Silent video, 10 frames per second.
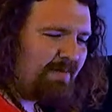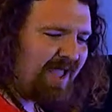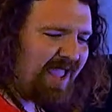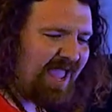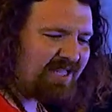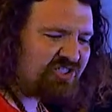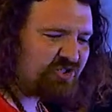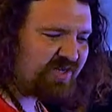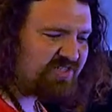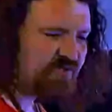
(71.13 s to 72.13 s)
my hand
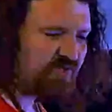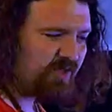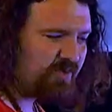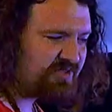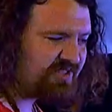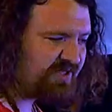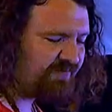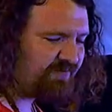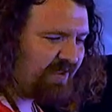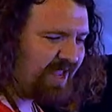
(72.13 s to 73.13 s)
straight too close to the
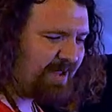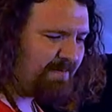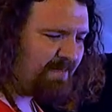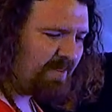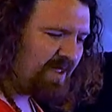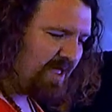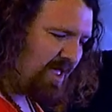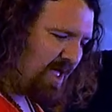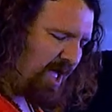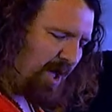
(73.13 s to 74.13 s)
flame. The
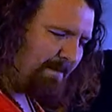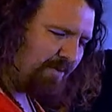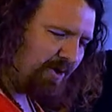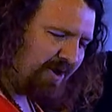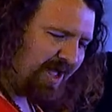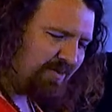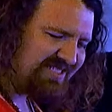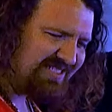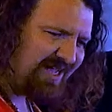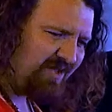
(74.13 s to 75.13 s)
burn I
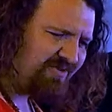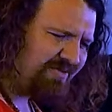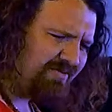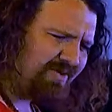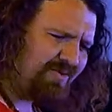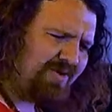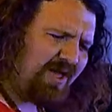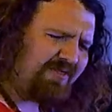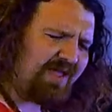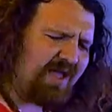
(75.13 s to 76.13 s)
was dealt, though
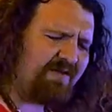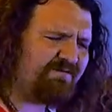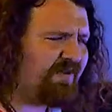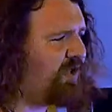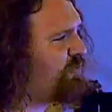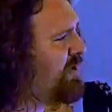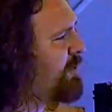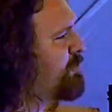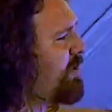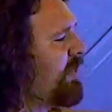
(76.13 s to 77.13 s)
nothing I felt, when
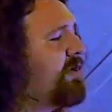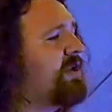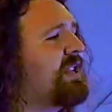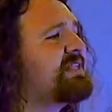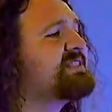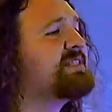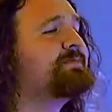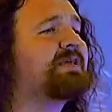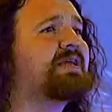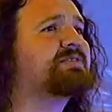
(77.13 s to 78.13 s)
a brother let the
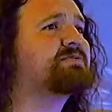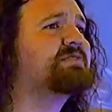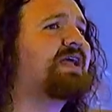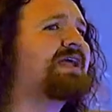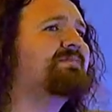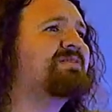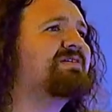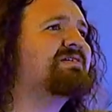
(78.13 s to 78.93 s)
Piecer's name.